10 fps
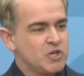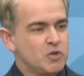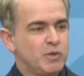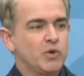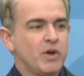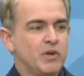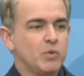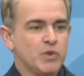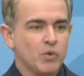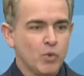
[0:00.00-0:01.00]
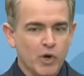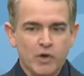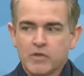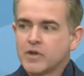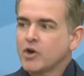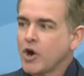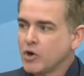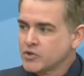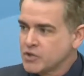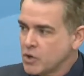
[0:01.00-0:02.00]
should be credited with the work that
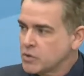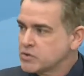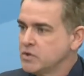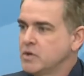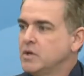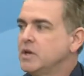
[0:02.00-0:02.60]
Carl Stokes